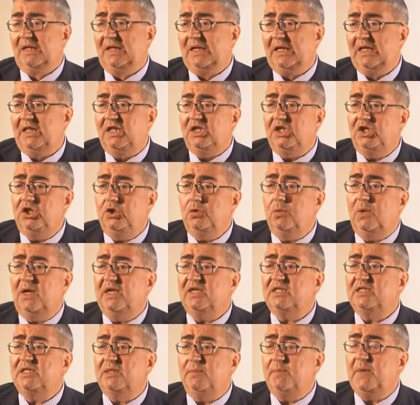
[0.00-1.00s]
In the
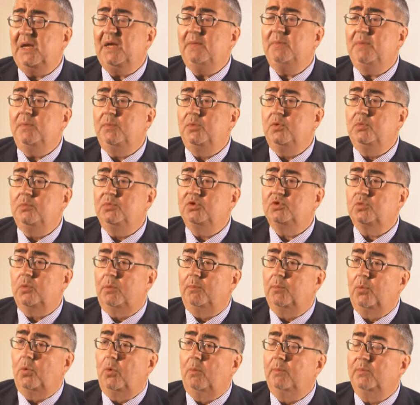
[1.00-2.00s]
US, the baby boomers were
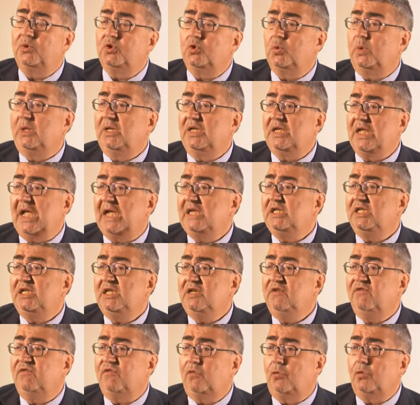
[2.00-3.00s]
born between
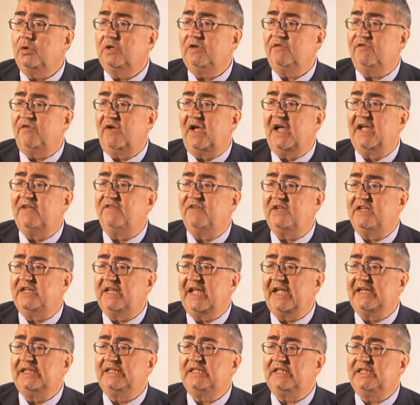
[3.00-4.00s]
1945 and
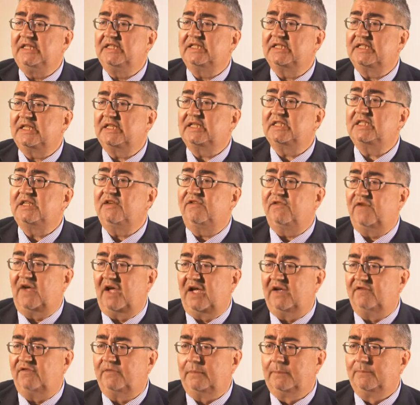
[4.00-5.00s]

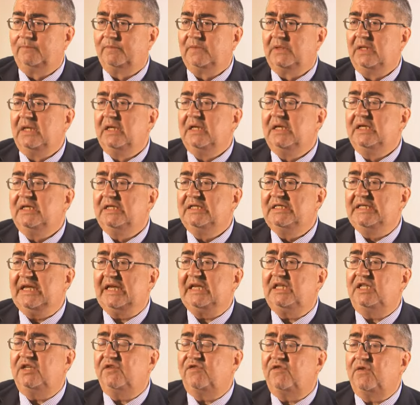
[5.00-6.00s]
1965.
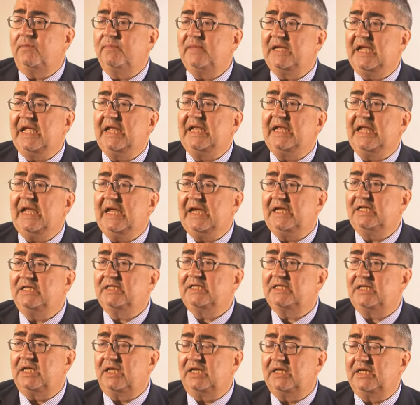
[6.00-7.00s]
Data from the NHANES
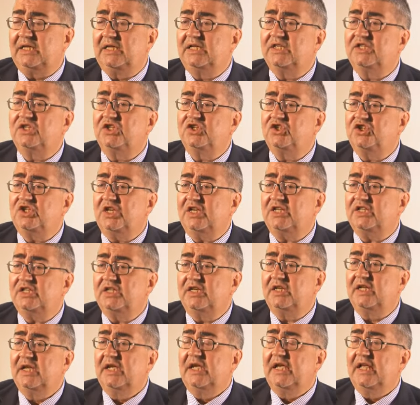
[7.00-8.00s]
study has
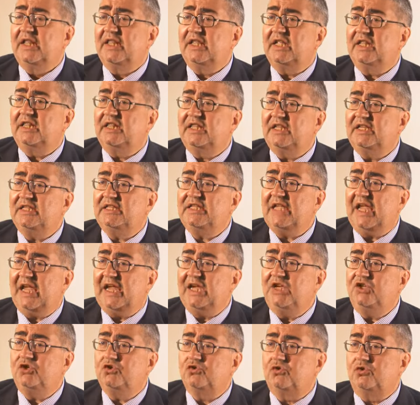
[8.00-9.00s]
suggested that this
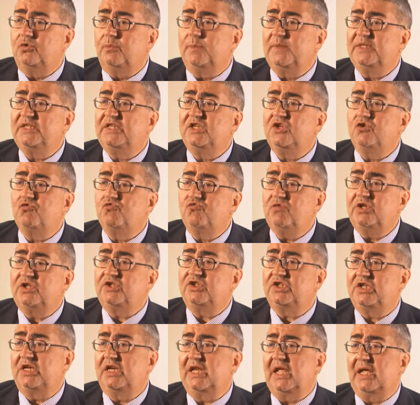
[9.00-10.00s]
age group is
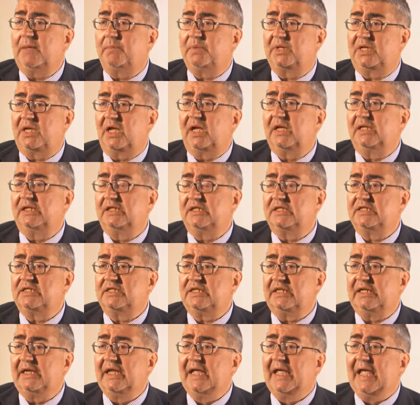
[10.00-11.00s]
enriched in hepatitis
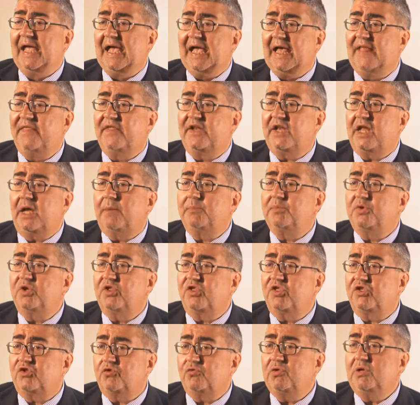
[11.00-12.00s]
C and that up to
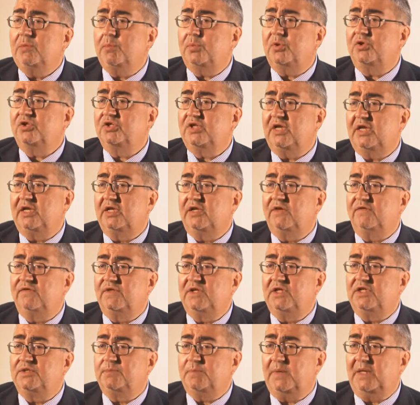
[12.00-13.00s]
3% of
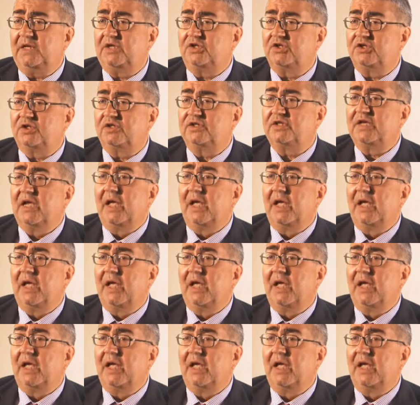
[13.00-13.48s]
these patients